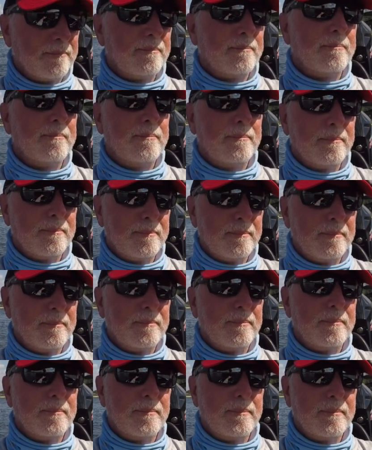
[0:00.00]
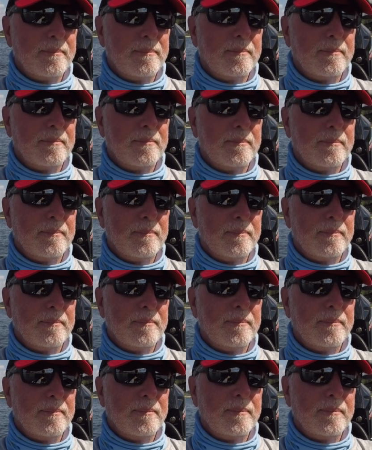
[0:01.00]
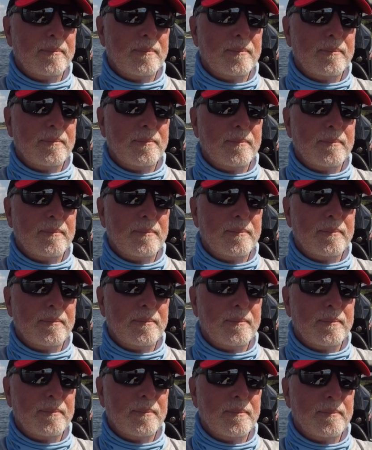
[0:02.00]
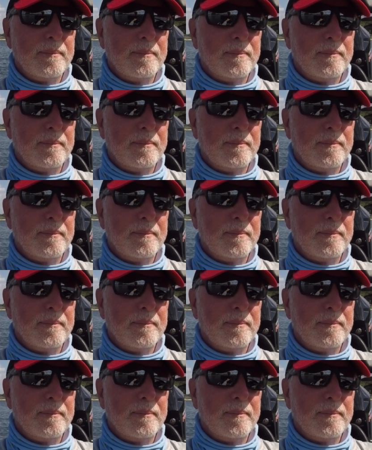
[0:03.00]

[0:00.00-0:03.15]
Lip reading: The person shown says nothing.